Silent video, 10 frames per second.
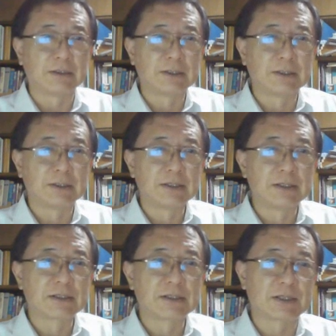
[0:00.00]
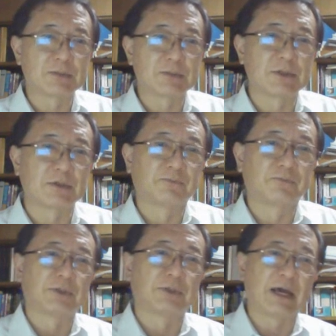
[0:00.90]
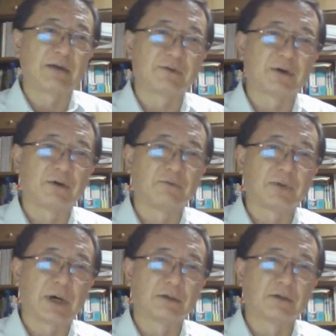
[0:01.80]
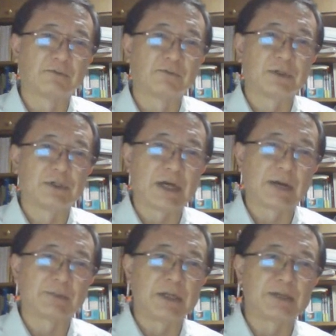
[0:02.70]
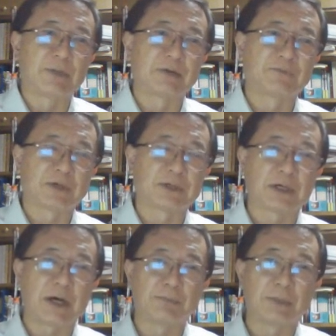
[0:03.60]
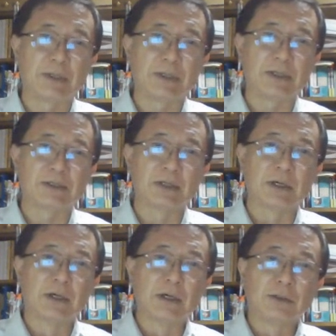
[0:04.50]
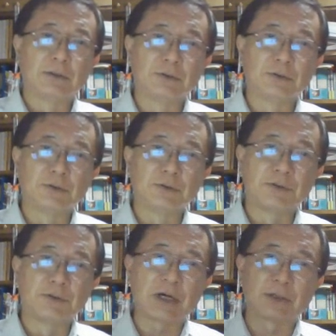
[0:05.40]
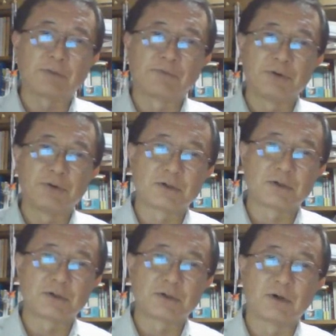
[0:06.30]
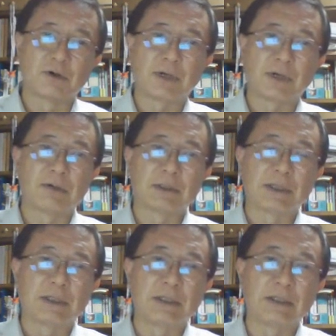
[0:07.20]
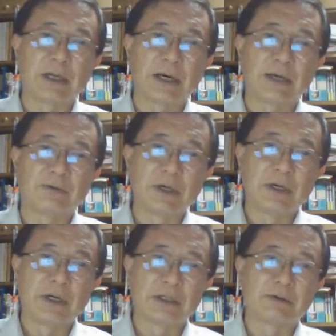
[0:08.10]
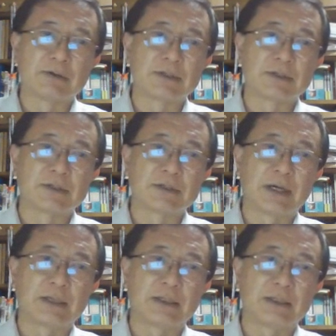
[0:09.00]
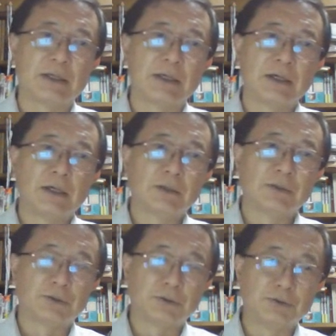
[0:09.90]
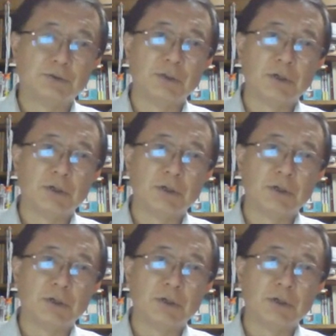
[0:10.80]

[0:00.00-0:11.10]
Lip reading: some sort of flavor out of Japanese manufacturing companies to think about the future of our daily life and our society to